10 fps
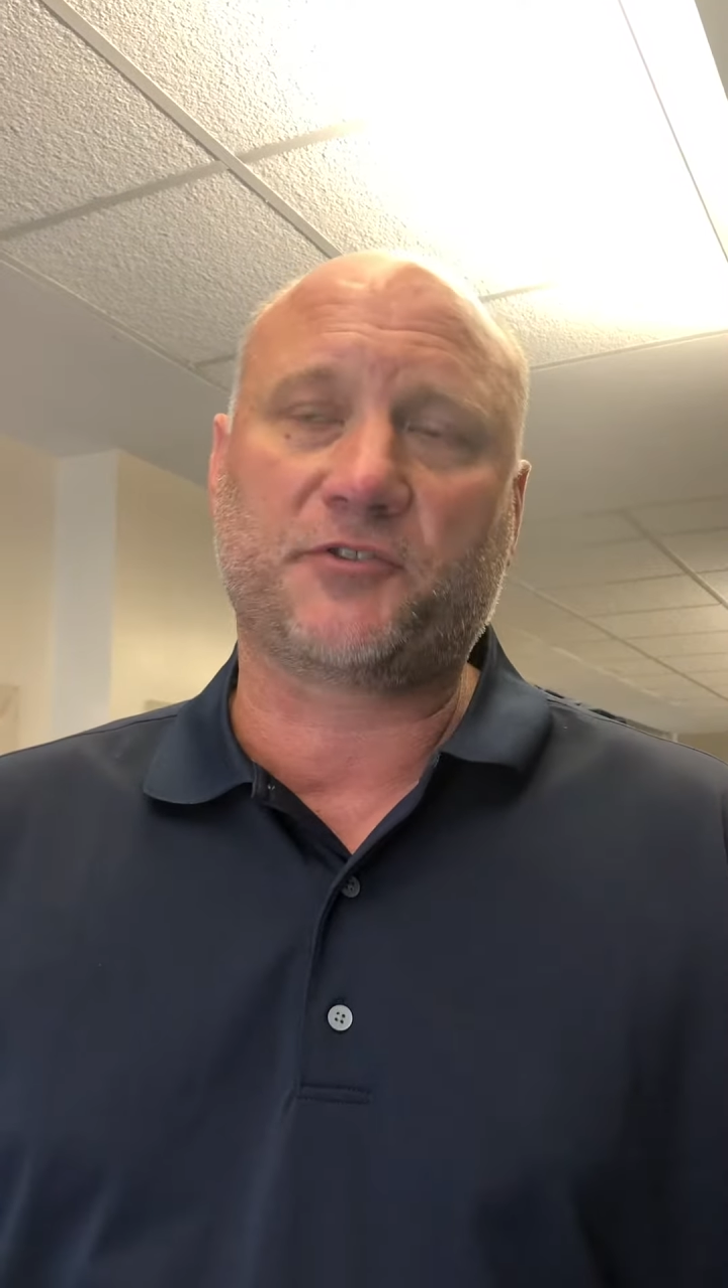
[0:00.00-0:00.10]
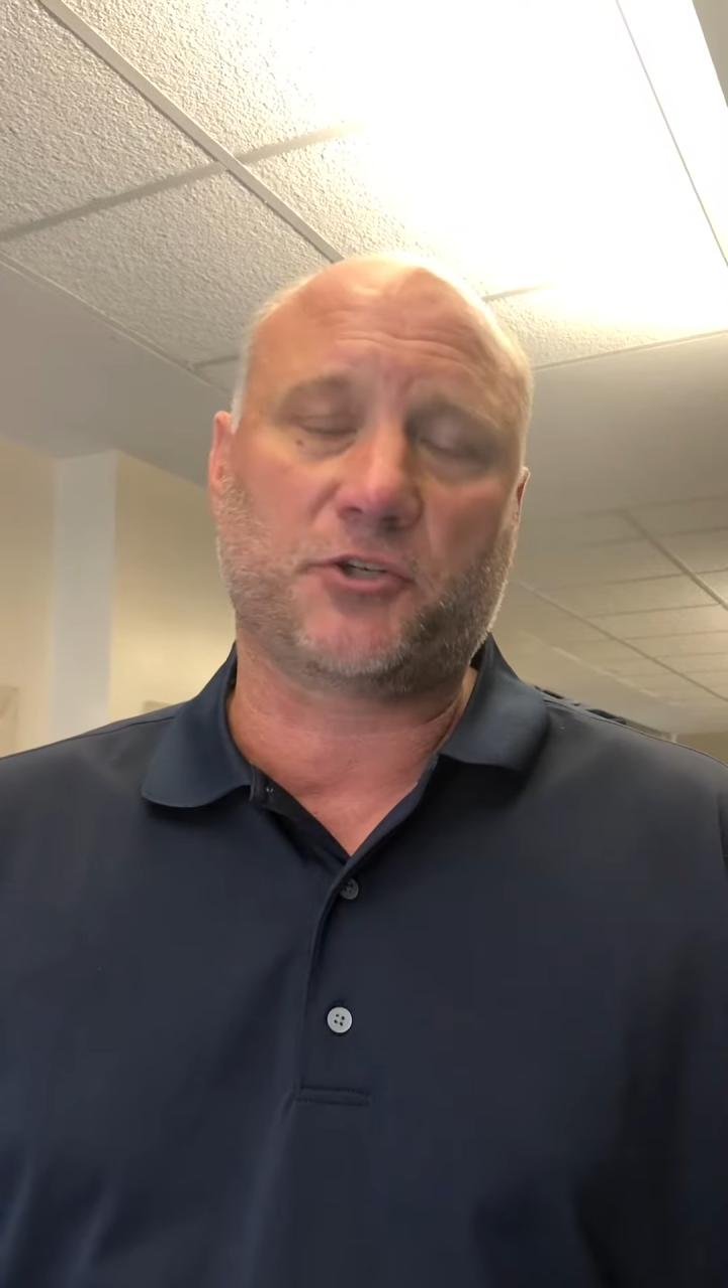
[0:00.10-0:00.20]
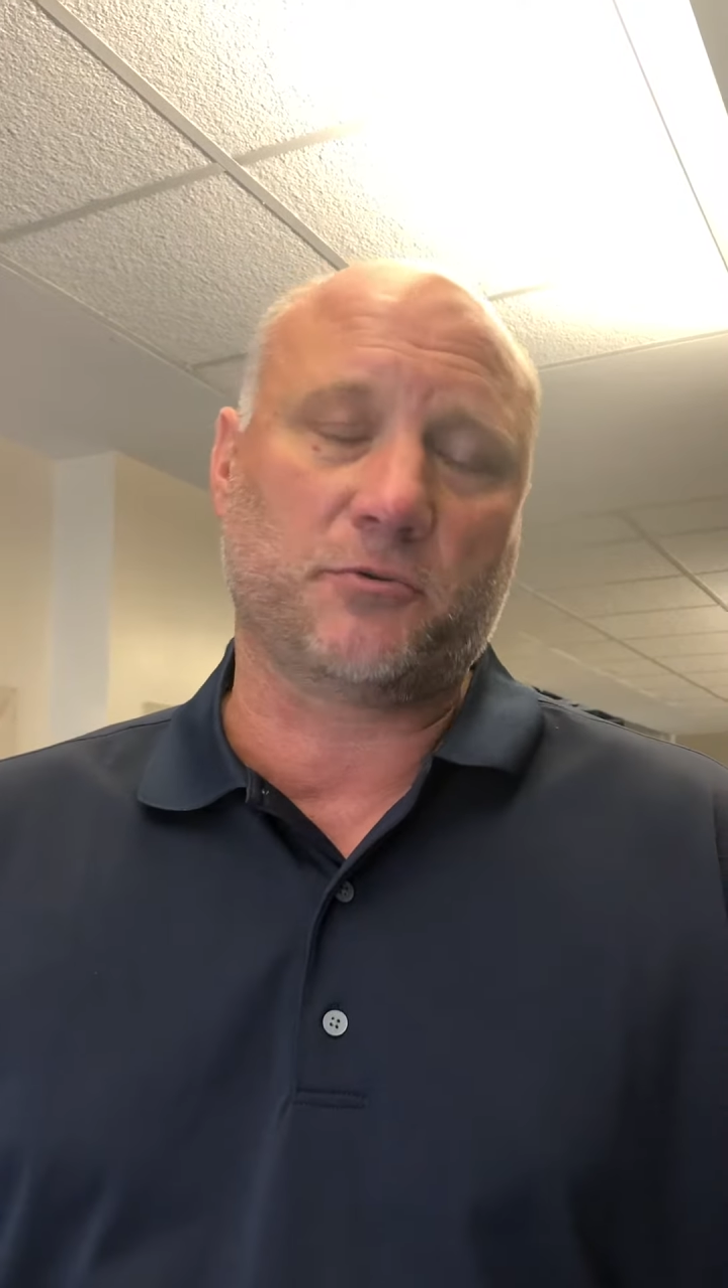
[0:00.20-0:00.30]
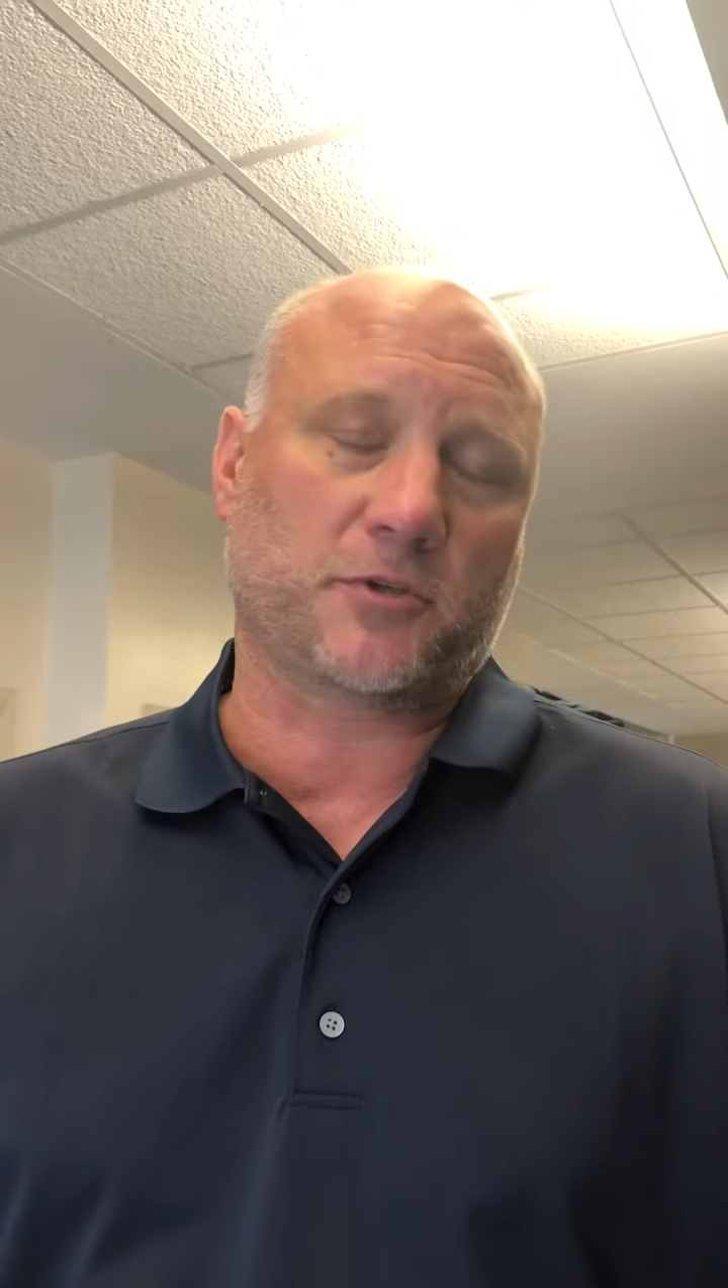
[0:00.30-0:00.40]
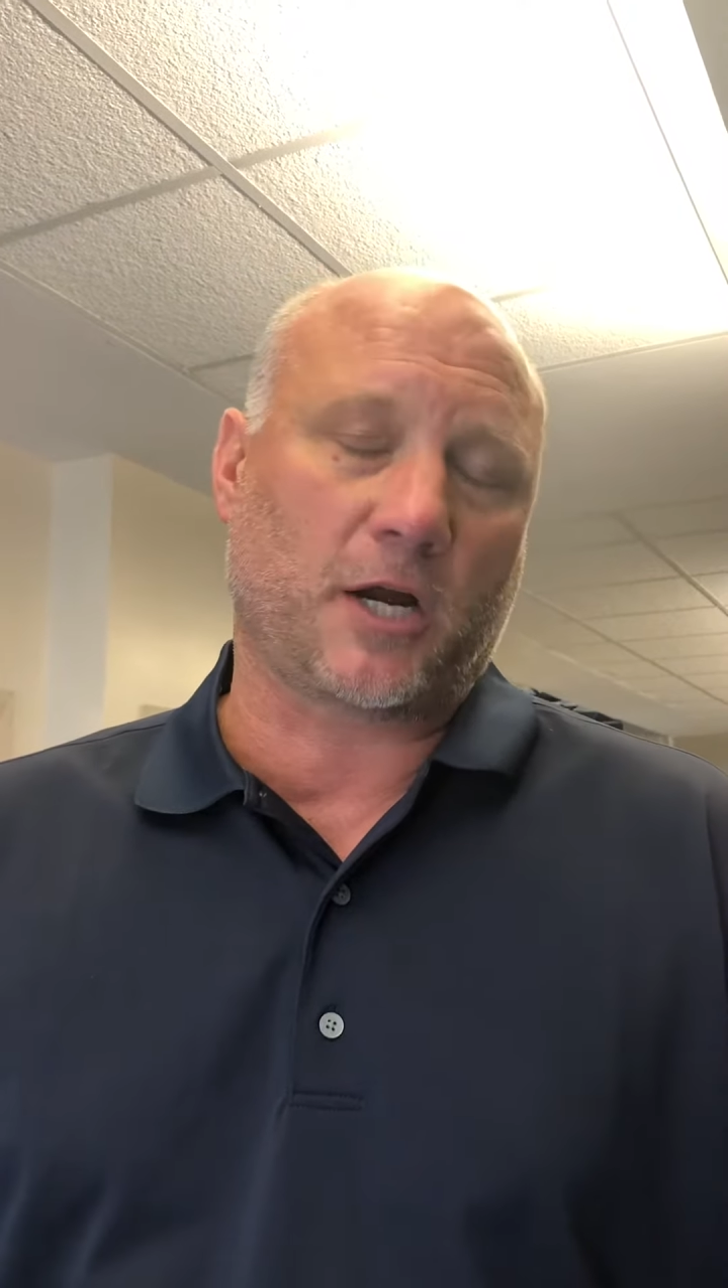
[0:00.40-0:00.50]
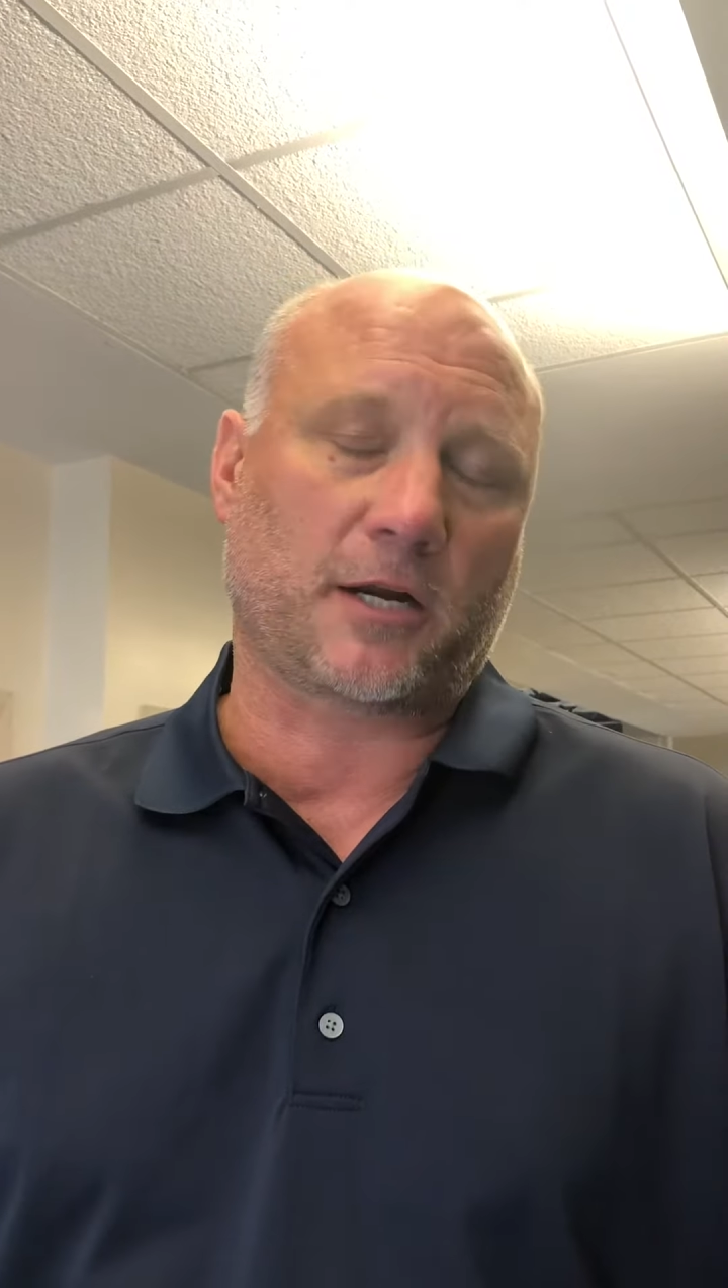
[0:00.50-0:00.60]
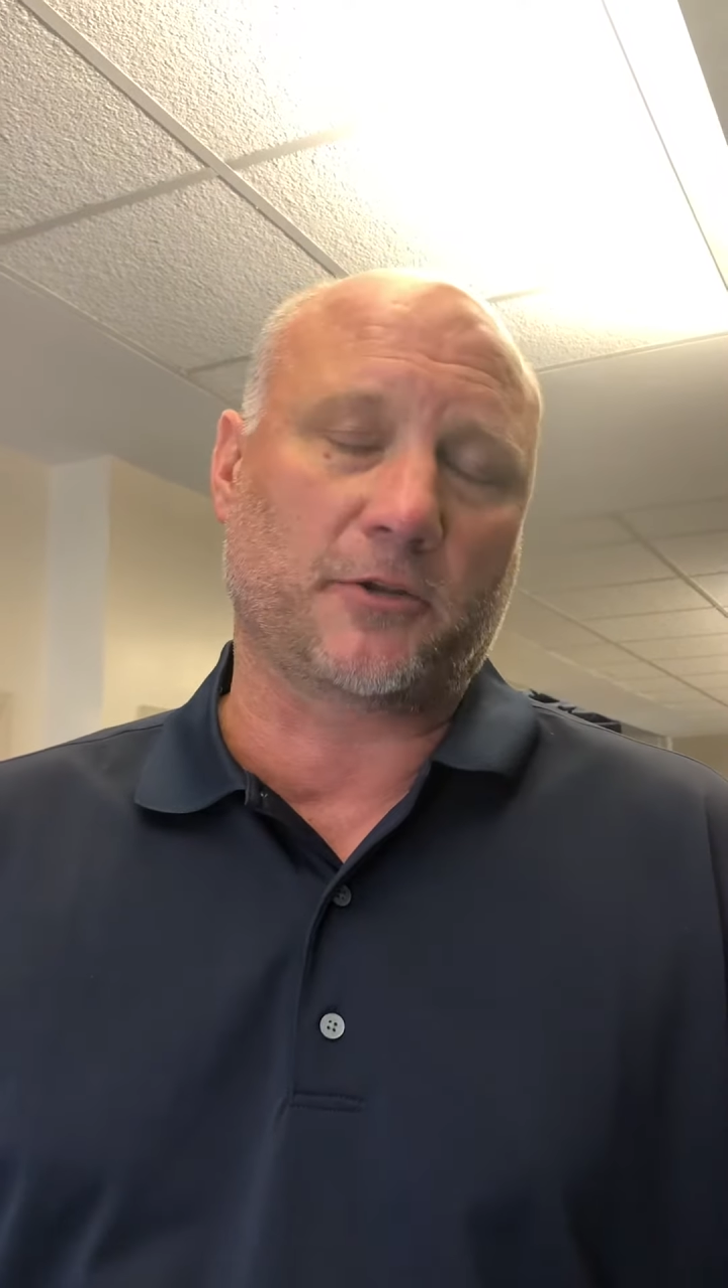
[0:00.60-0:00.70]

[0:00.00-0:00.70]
shoot, talk